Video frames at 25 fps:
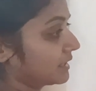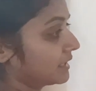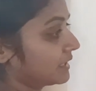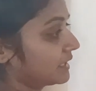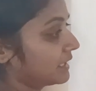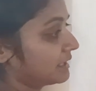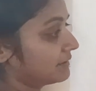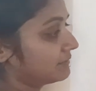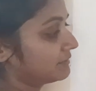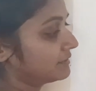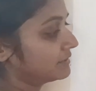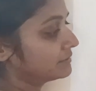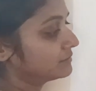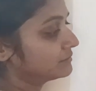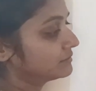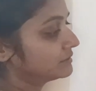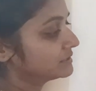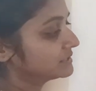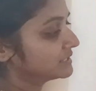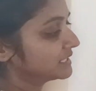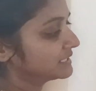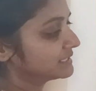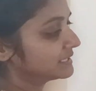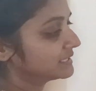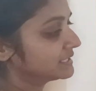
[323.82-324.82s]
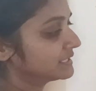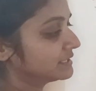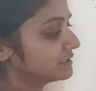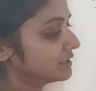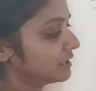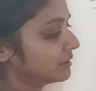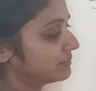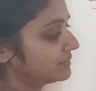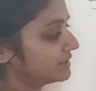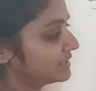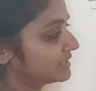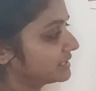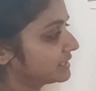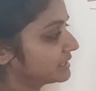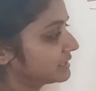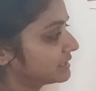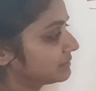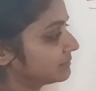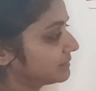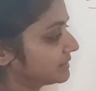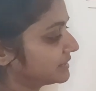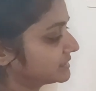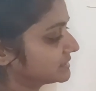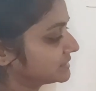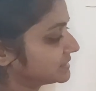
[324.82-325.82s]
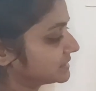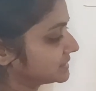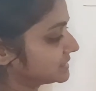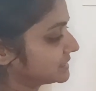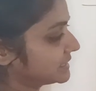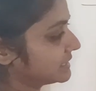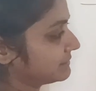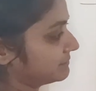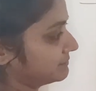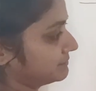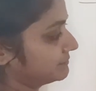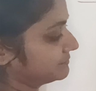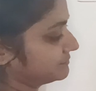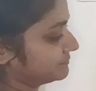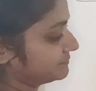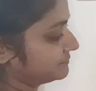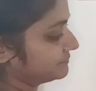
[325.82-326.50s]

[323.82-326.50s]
Can we do this? And the denominator remains the same.